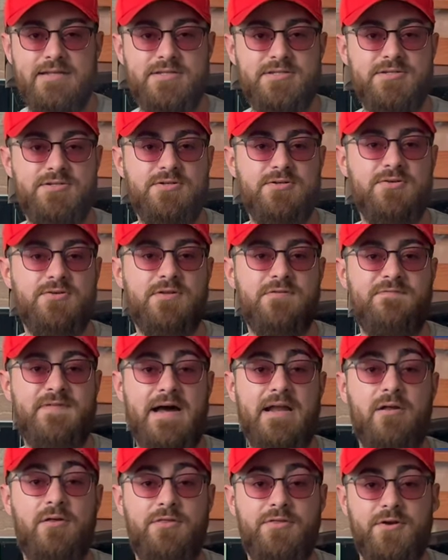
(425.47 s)
into the
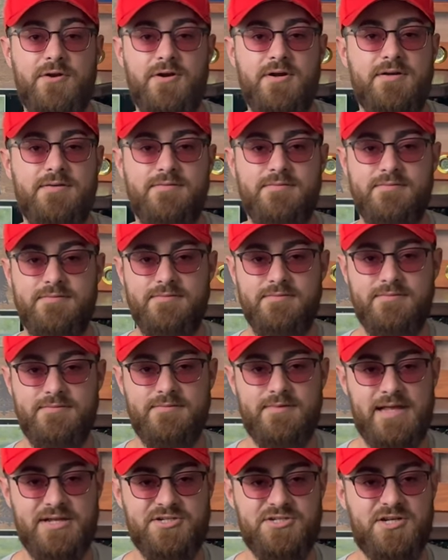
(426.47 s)
final third.
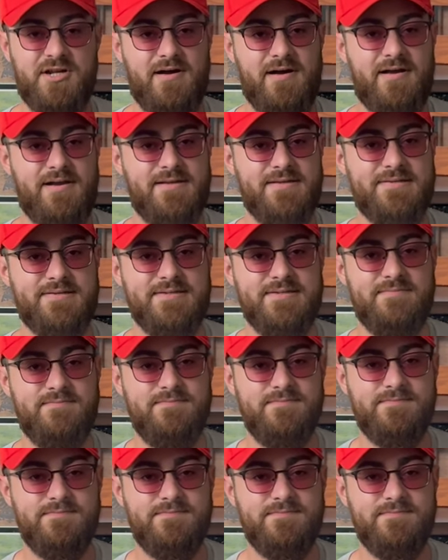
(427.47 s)
Let you know how it is.